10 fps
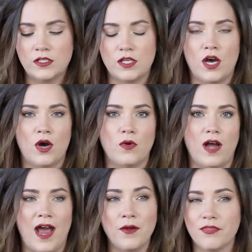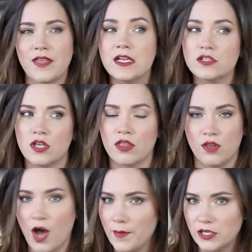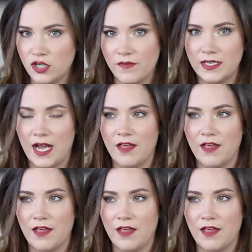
So I don't think she thought much of it.